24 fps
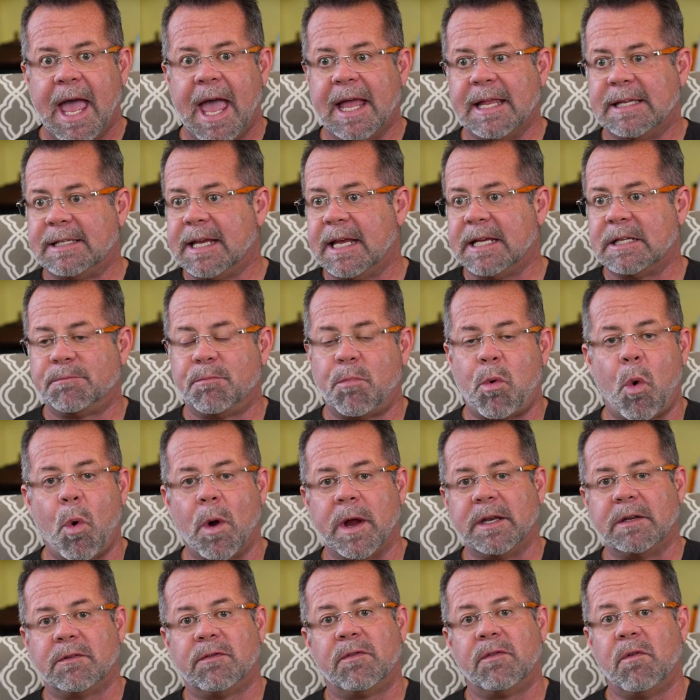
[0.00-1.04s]
and say it's
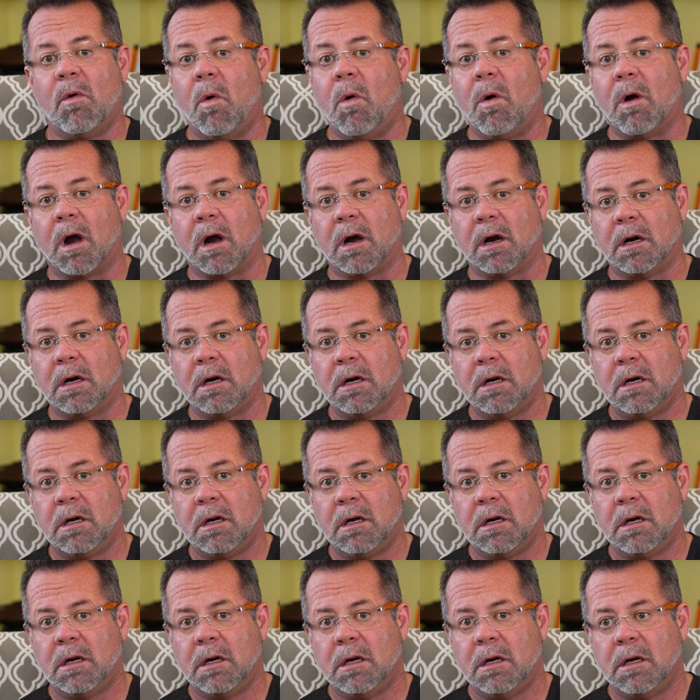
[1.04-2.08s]
0.4,
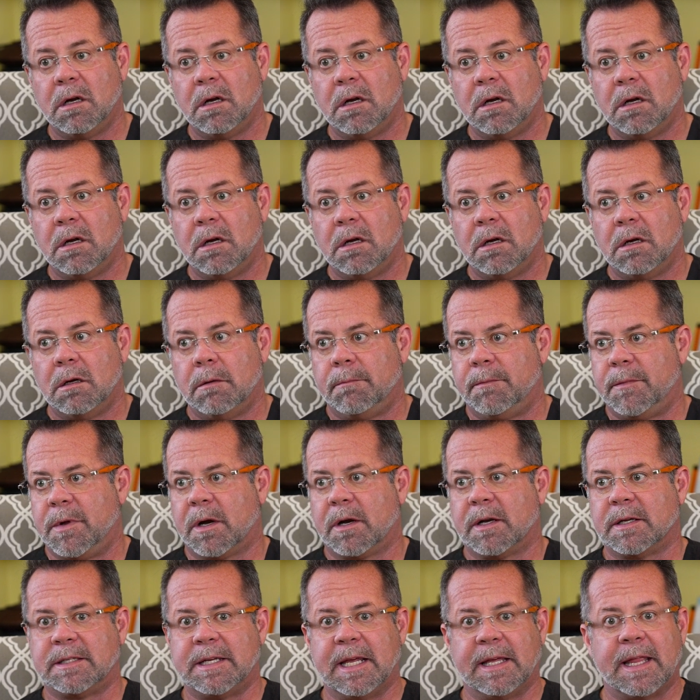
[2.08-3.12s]
they're
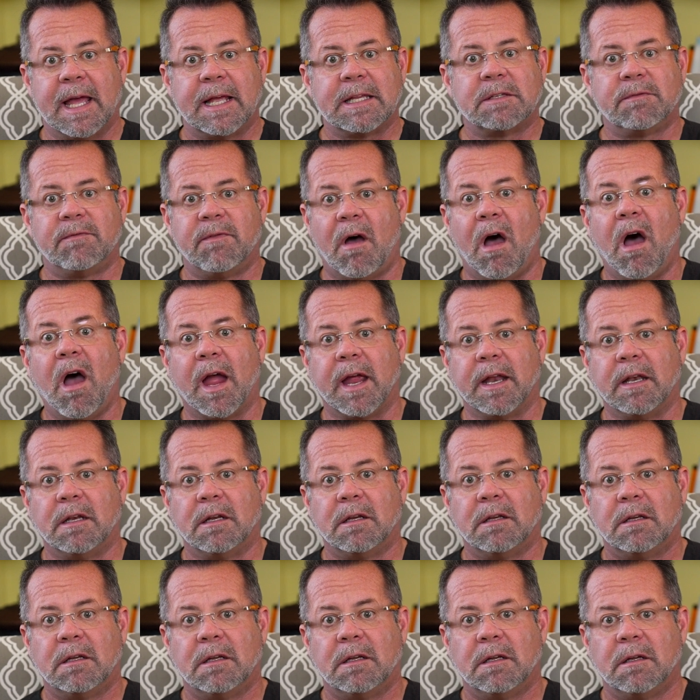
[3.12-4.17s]
going to say that's fine
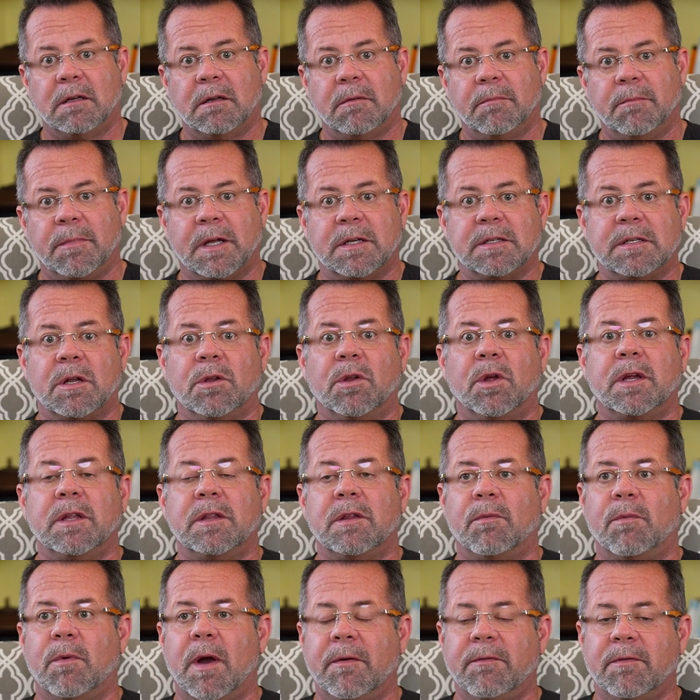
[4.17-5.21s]
because they look at
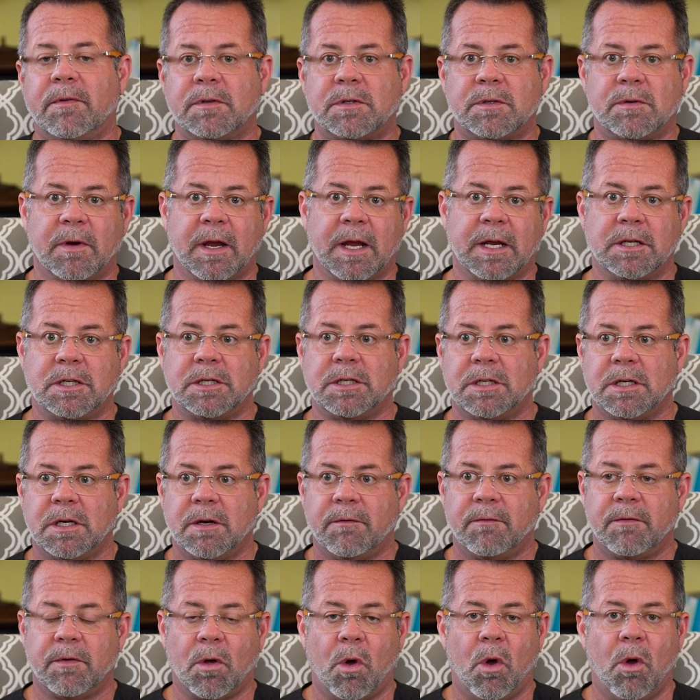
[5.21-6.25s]
the reference range
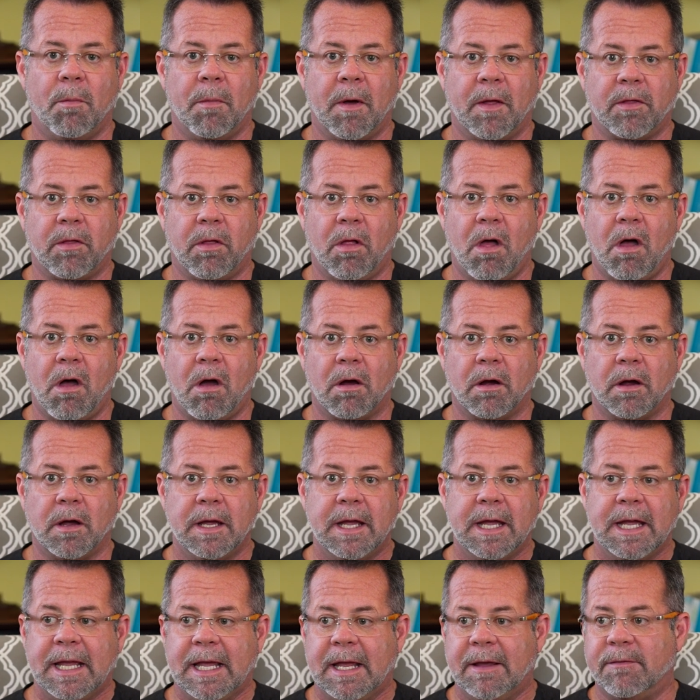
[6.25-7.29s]
for the whole month long,
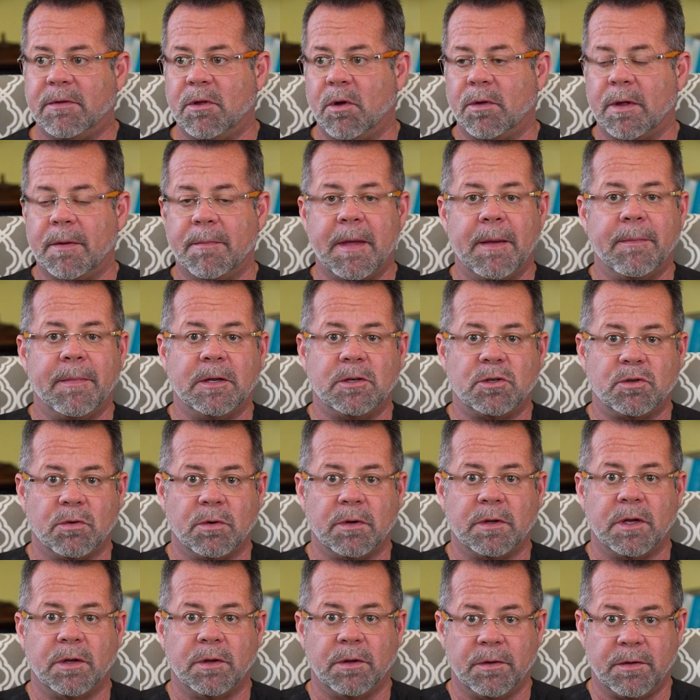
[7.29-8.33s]
even though they maybe drew
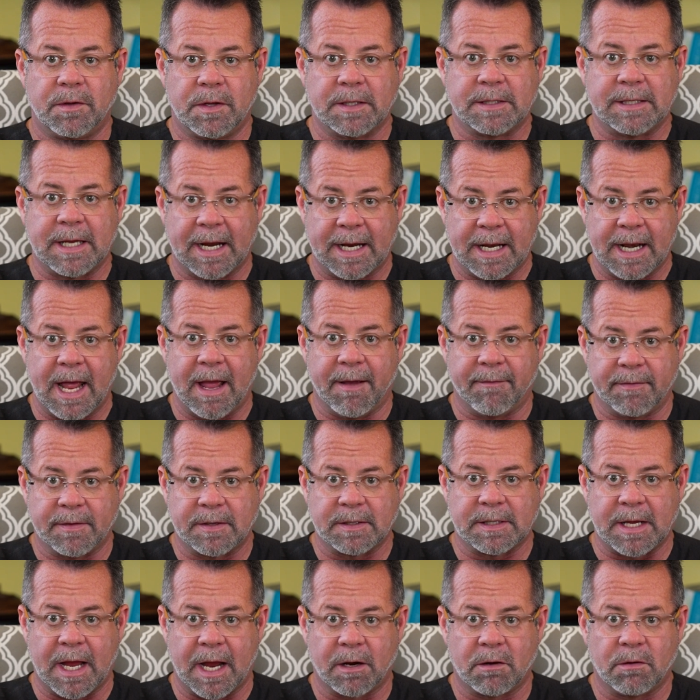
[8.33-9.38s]
in the, the second half of the
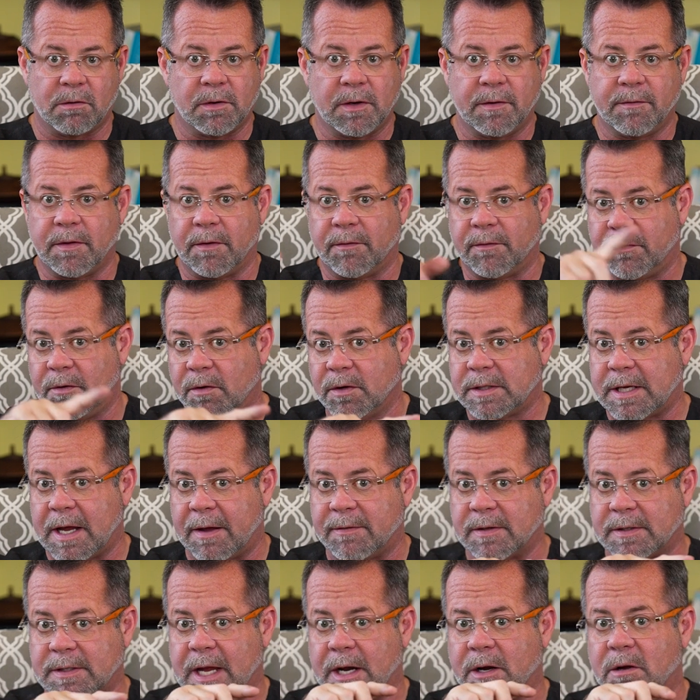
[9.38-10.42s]
cycle, or even the first half
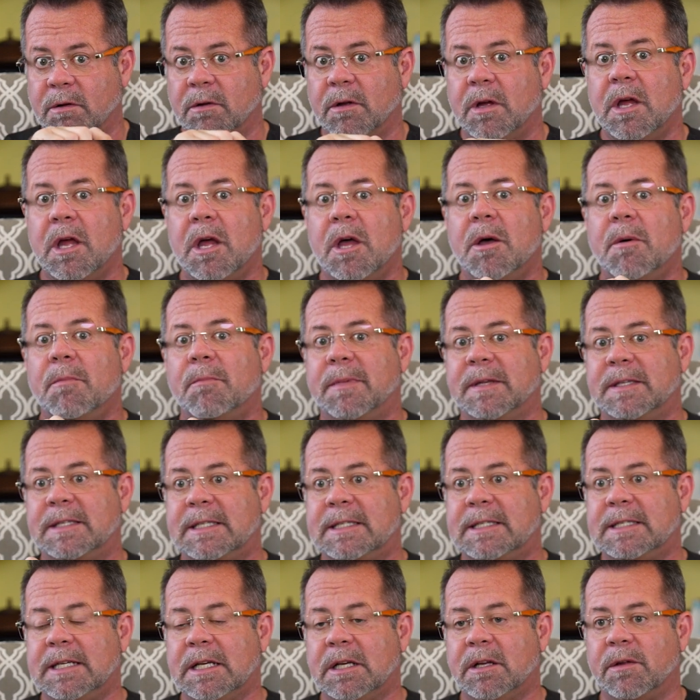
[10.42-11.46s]
of the cycle. But
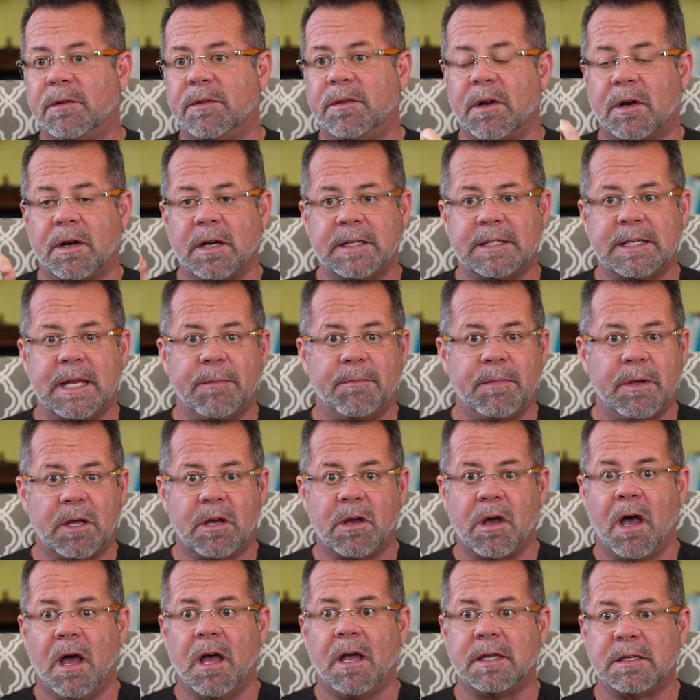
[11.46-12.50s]
still, they're going to say
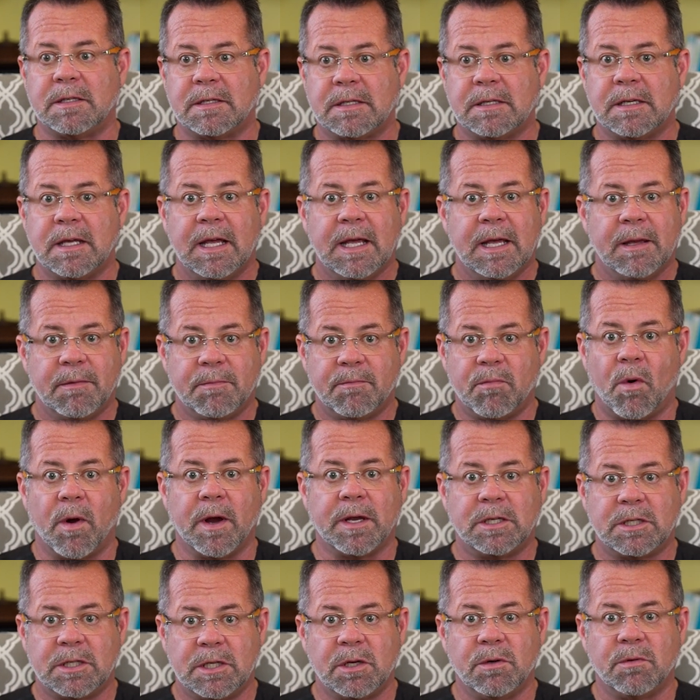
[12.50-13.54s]
because
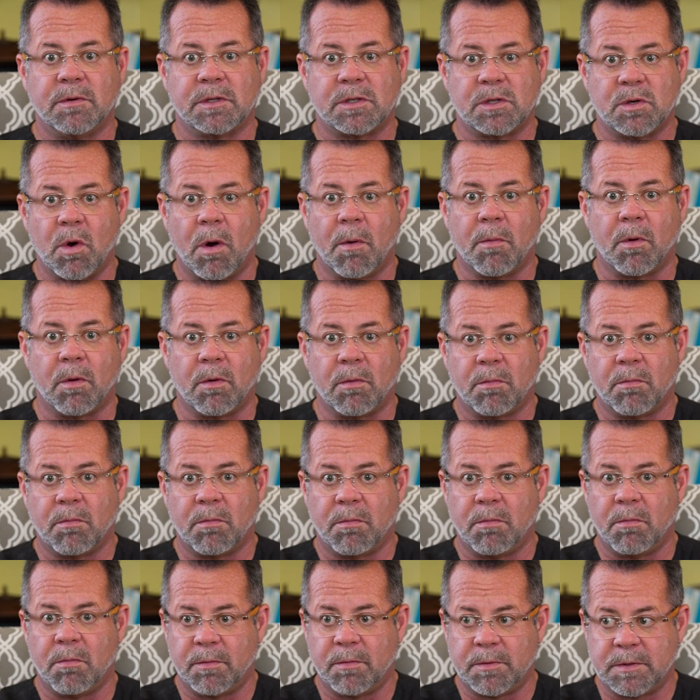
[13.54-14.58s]
0.2 is normal
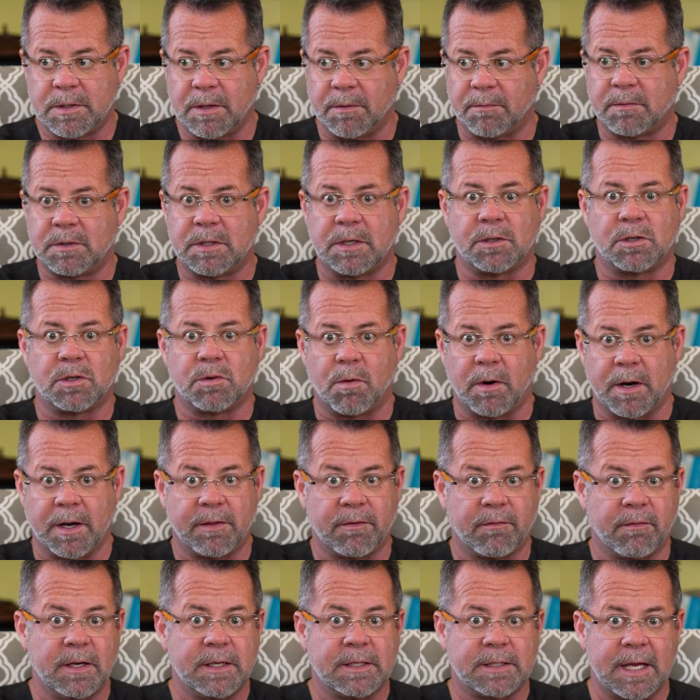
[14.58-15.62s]
to, to
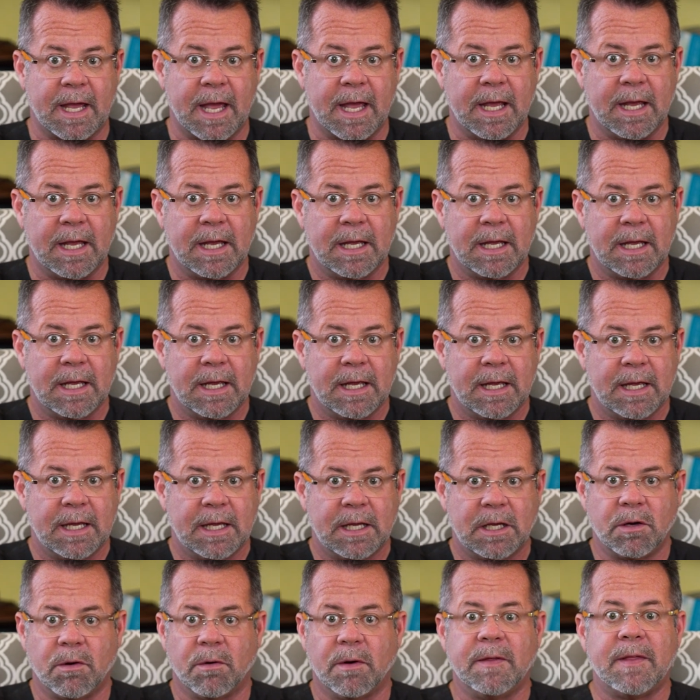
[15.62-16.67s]
23, say,
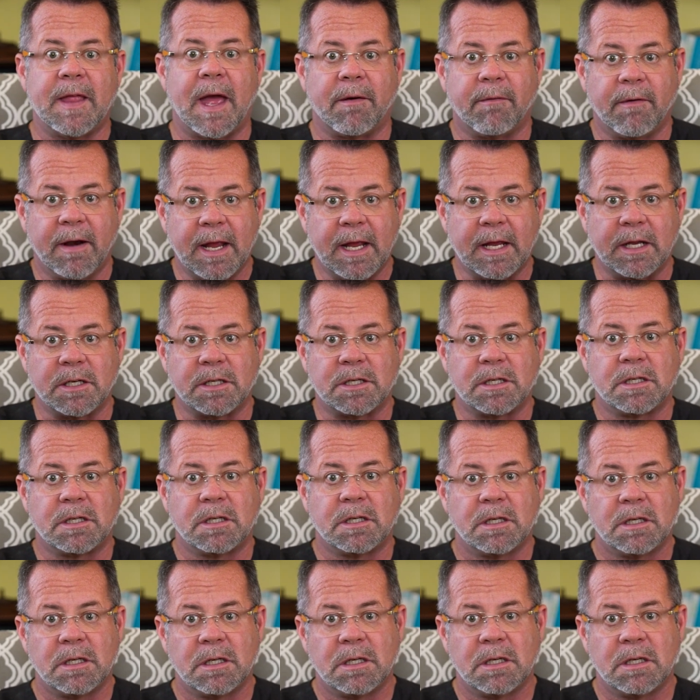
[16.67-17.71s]
you're in that range.